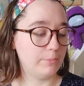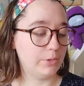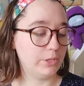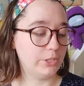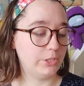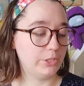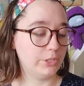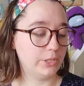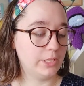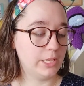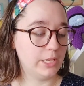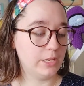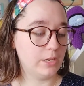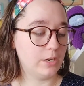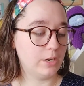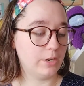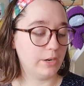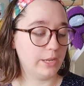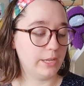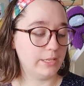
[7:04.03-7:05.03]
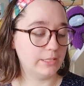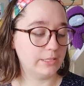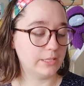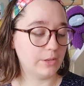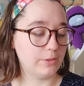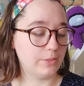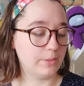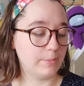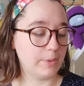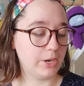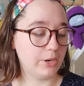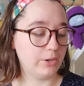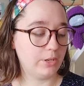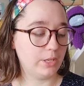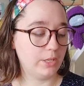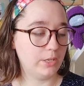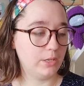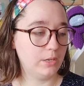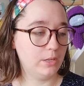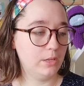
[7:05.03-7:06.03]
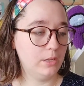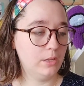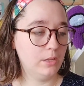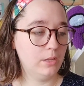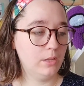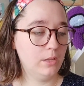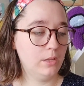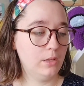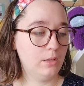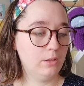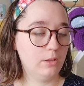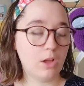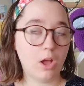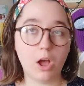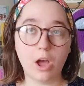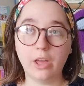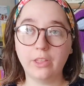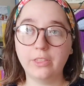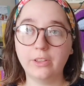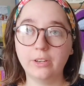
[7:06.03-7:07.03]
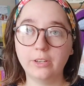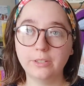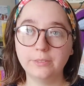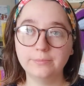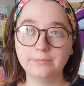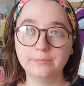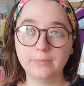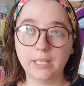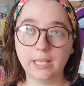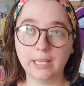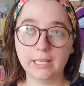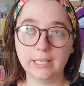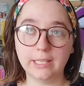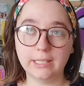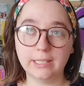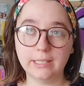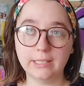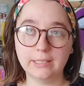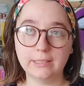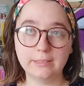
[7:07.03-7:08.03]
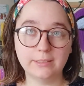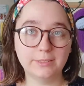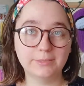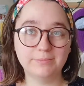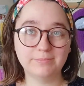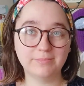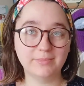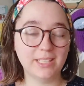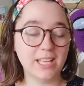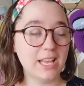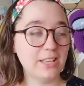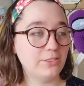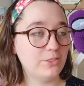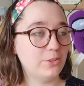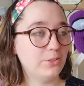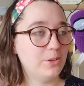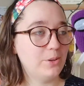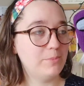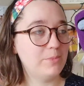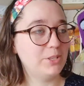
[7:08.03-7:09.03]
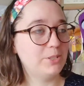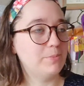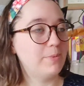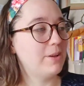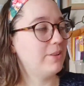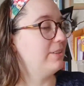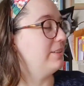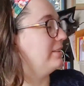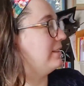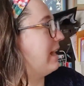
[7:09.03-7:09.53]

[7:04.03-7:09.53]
I'm pretty sure they are a South American author, and yeah, don't know much about